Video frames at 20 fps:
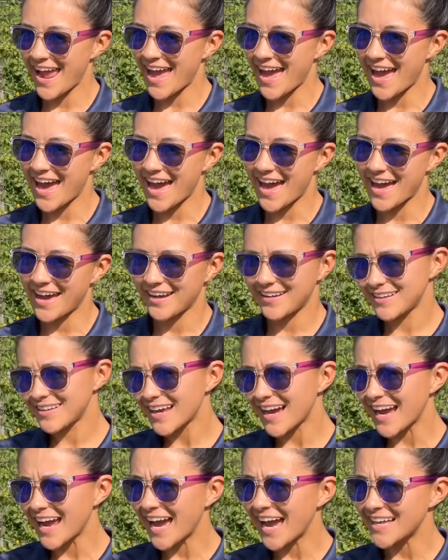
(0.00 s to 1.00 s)
had
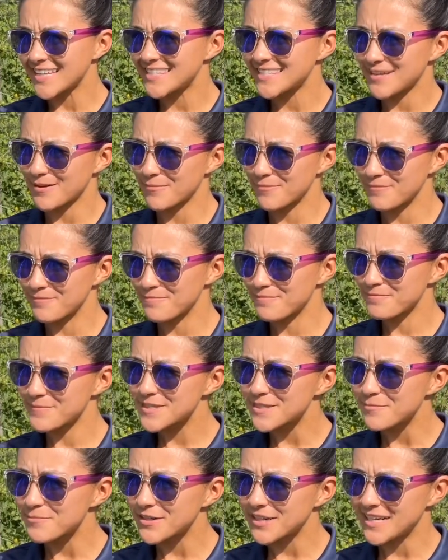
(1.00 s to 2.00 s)
some
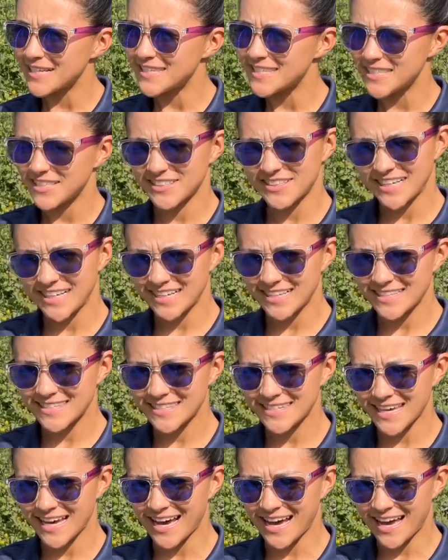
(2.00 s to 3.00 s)
pretty
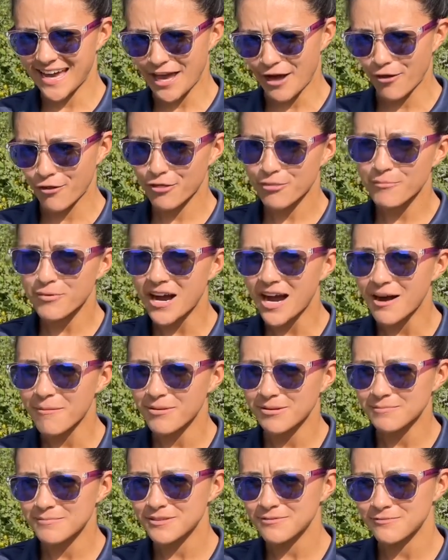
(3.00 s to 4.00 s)
serious health
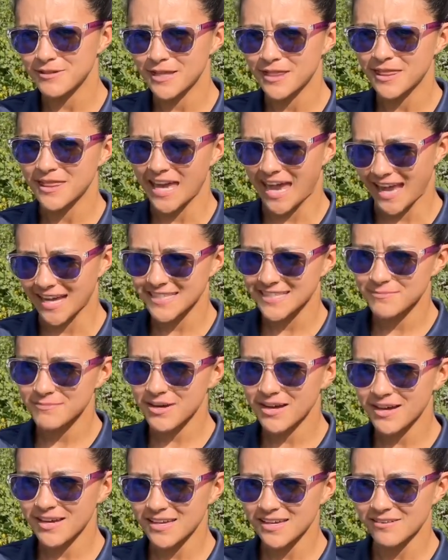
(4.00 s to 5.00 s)
problems with
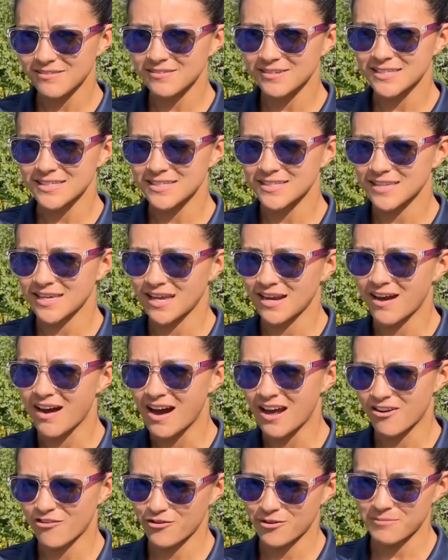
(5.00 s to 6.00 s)
eczema. It was an
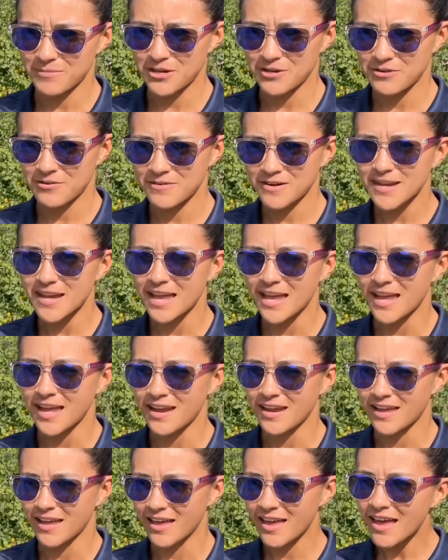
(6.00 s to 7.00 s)
autoimmune,
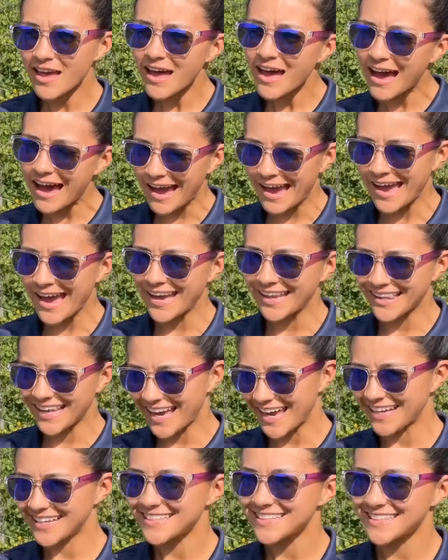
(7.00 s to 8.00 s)
and I had
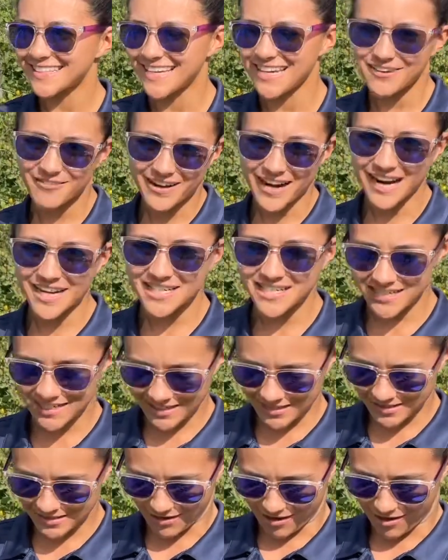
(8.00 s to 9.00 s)
like skin
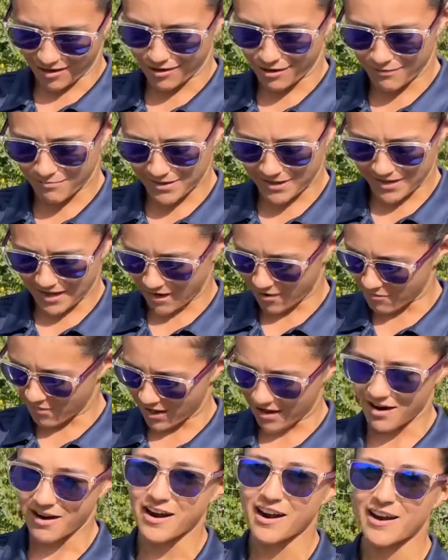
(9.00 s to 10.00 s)
rashes all up and down
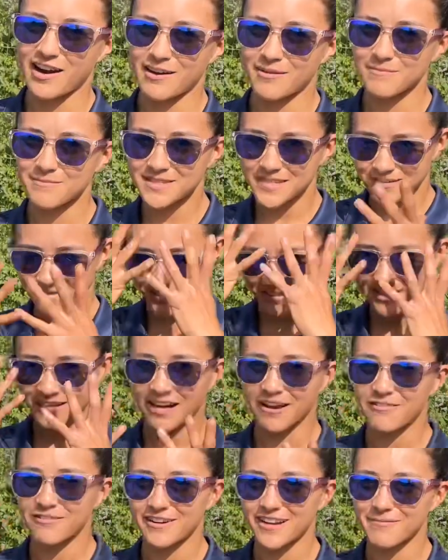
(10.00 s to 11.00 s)
my arms. It was
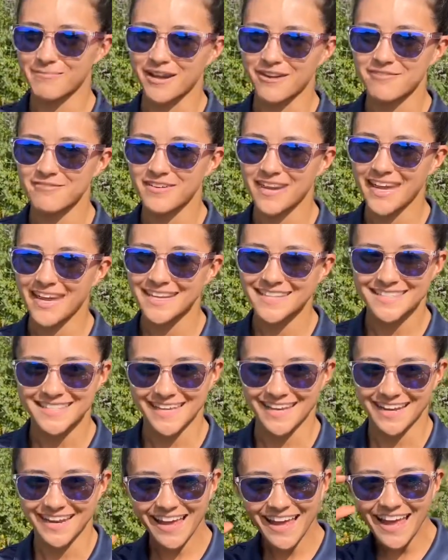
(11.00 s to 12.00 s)
covering my face, and